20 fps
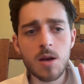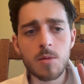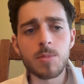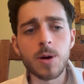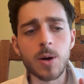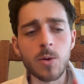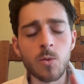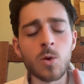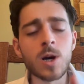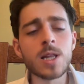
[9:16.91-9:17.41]

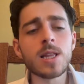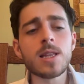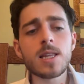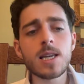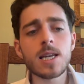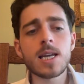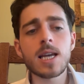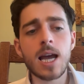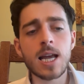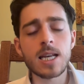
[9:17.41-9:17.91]
But one
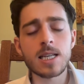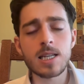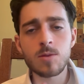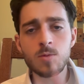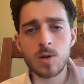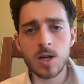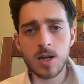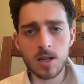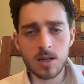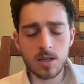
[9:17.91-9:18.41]
thing I did
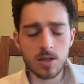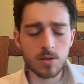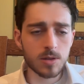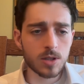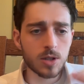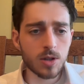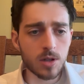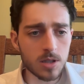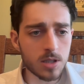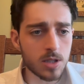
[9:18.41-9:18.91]
want to
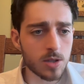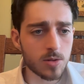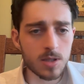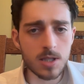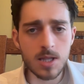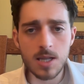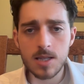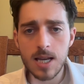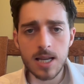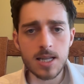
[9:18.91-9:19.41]
return to
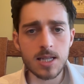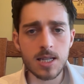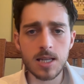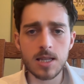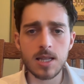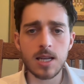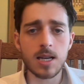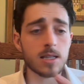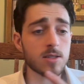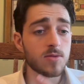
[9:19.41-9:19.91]
is this idea
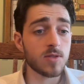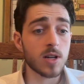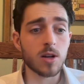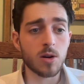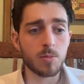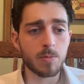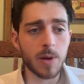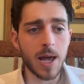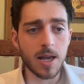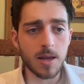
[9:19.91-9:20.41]
that it's very
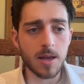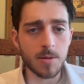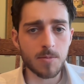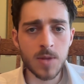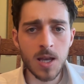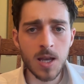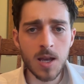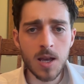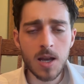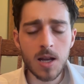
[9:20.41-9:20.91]
opaque.
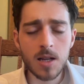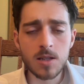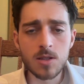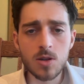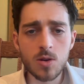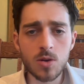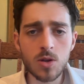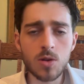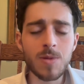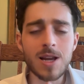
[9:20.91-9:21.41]
And
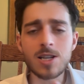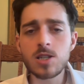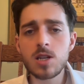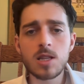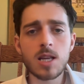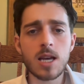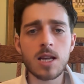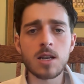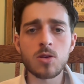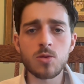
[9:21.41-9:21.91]
so you
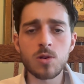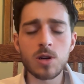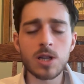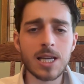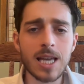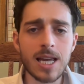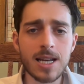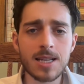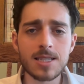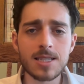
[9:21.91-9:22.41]
mentioned that in order to get